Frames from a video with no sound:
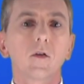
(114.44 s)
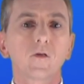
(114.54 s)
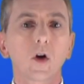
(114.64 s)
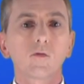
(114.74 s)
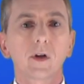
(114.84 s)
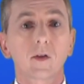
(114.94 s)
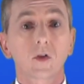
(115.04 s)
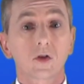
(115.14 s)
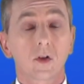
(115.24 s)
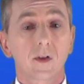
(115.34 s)
Fullerenes
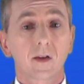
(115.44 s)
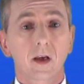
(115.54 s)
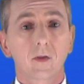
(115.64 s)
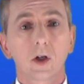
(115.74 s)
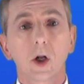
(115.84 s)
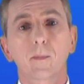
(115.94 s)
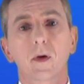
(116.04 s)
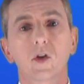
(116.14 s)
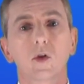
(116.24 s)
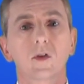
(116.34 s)
such as this have a number
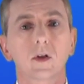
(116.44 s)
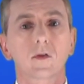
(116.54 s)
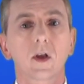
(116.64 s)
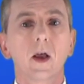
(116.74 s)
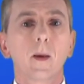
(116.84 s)
of uses.